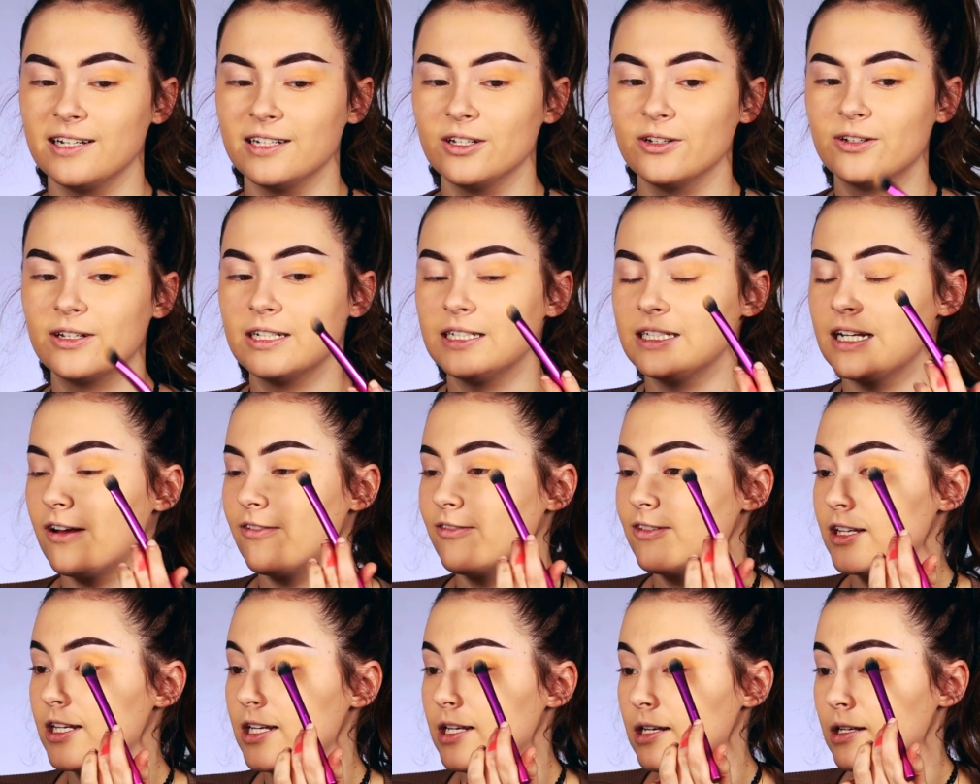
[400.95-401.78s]
You can
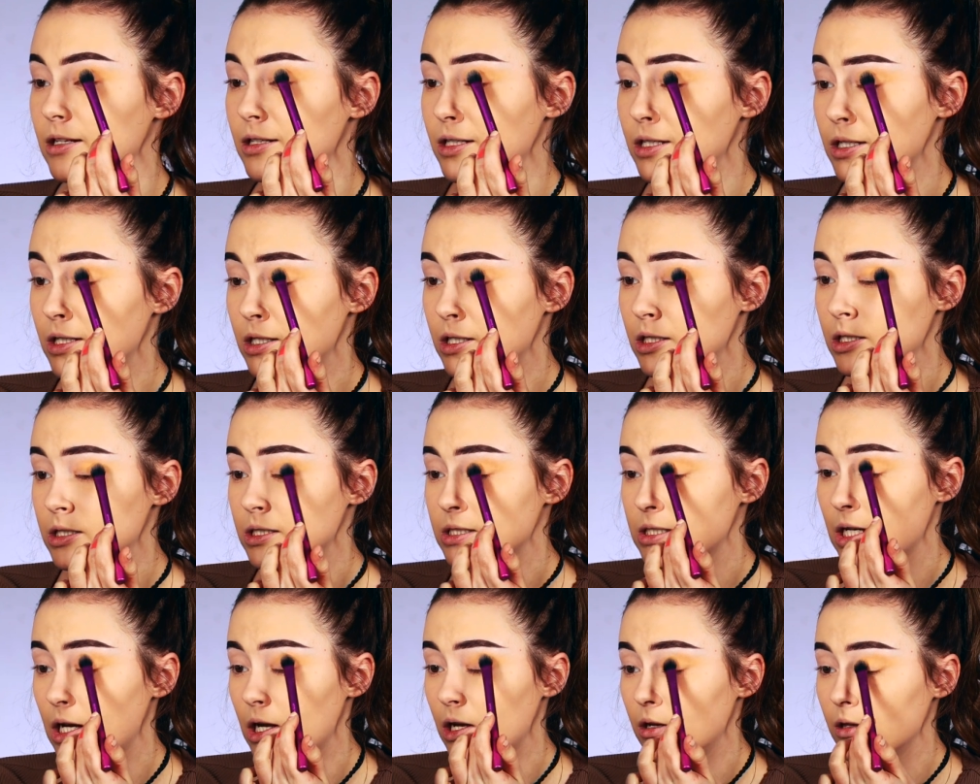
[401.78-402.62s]
definitely
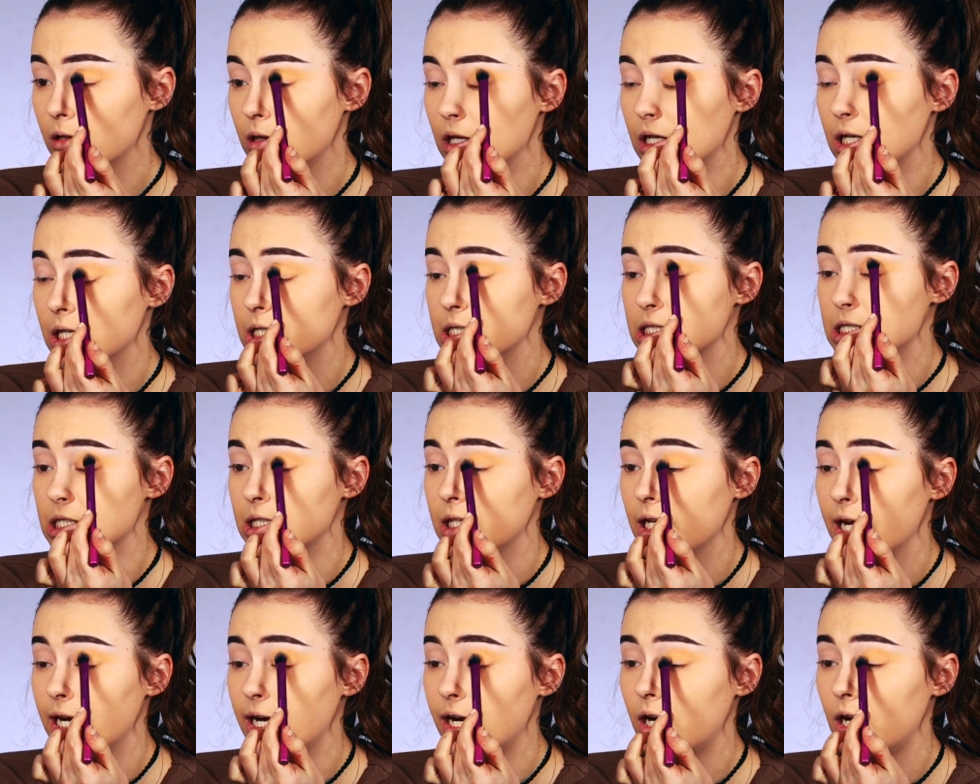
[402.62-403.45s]
tell that it's
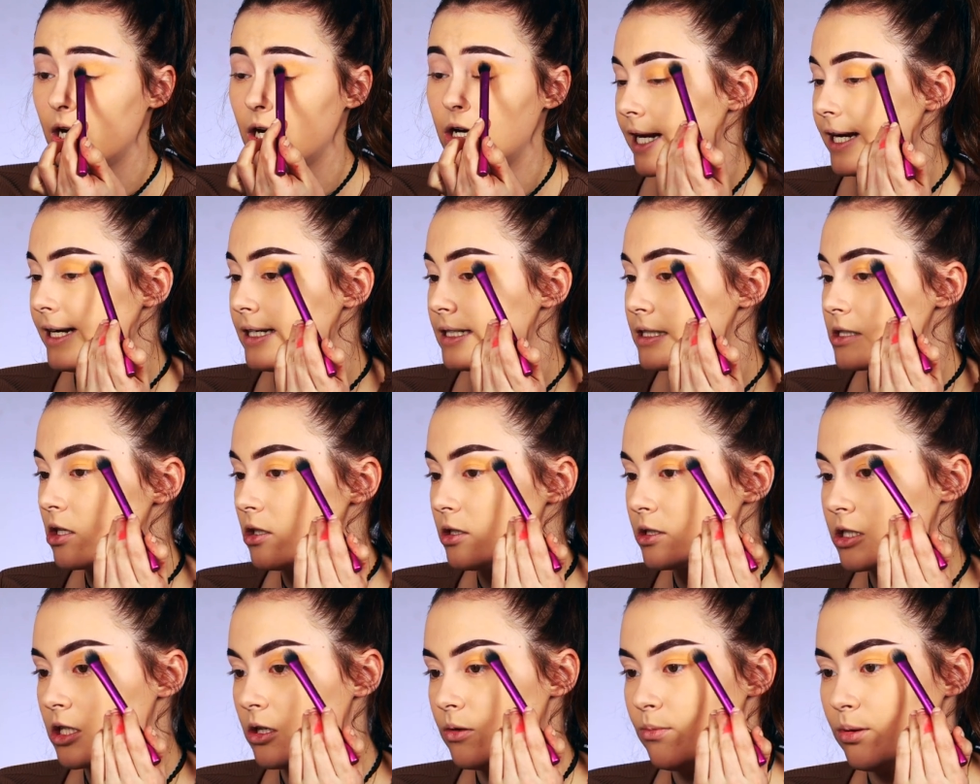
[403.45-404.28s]
there. And it's
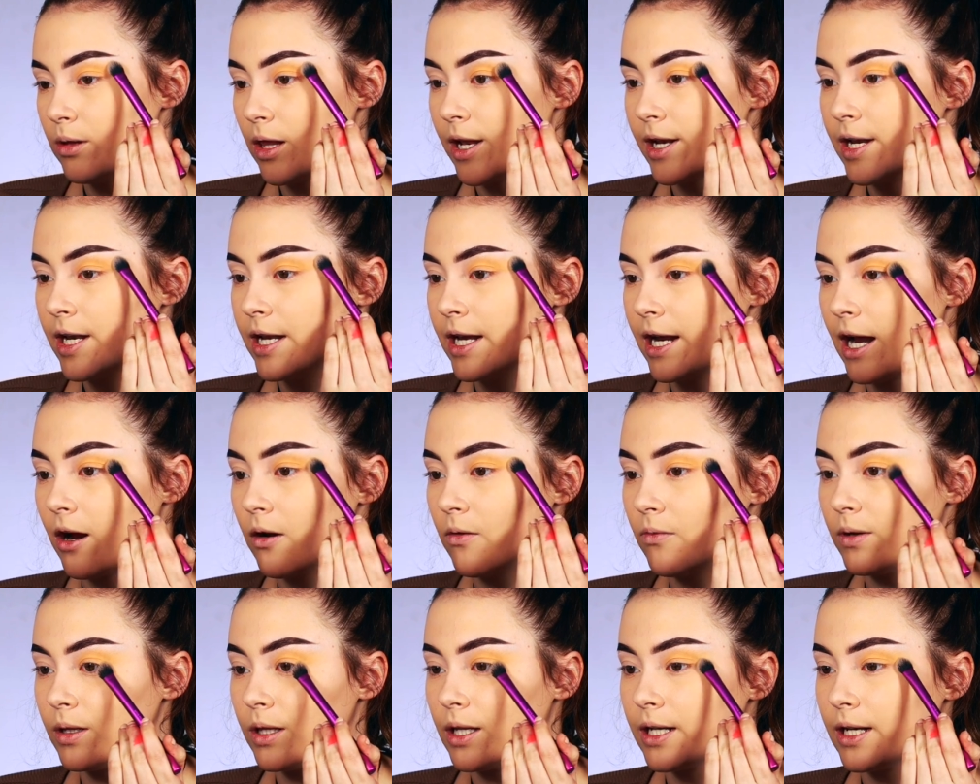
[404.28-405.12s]
also blending out
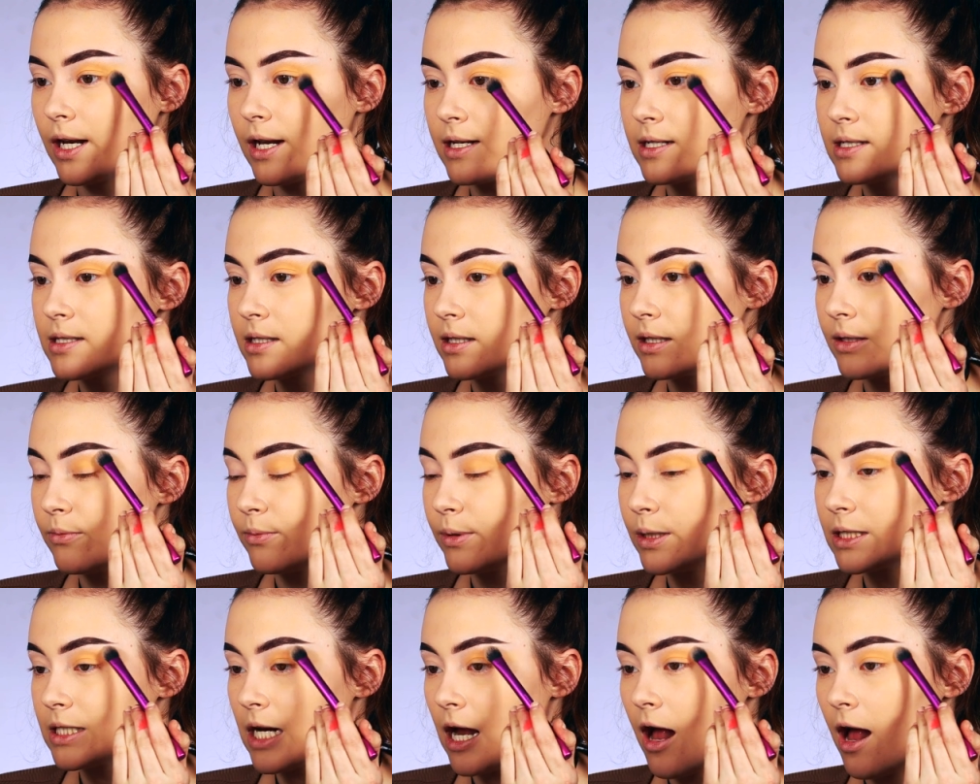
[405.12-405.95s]
really nicely,
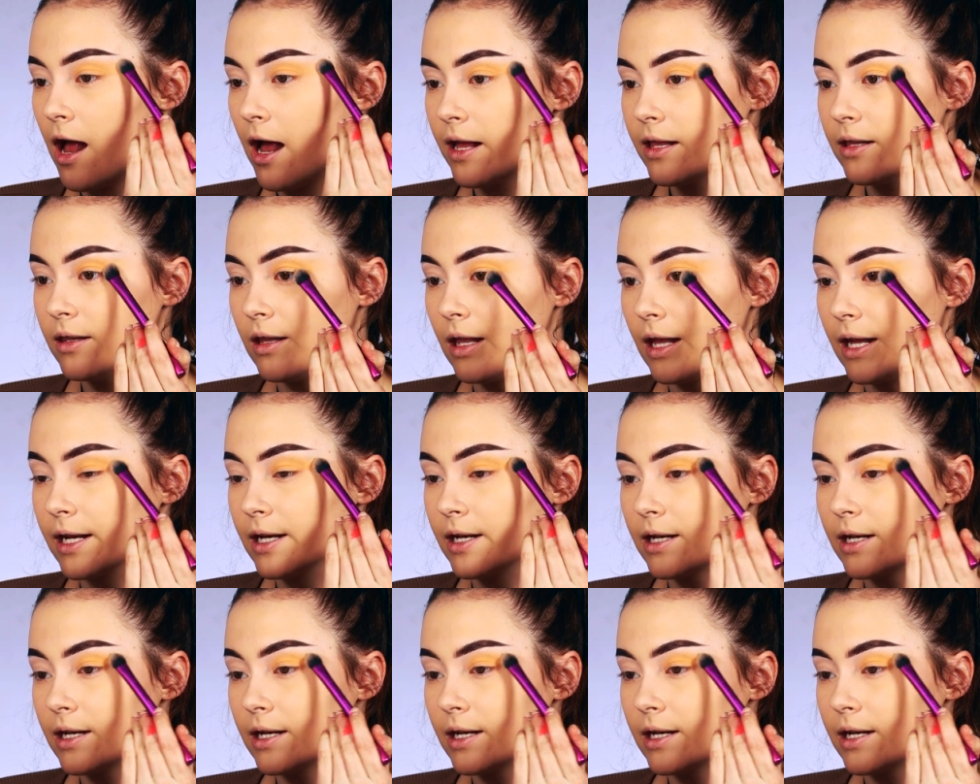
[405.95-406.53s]
which I like.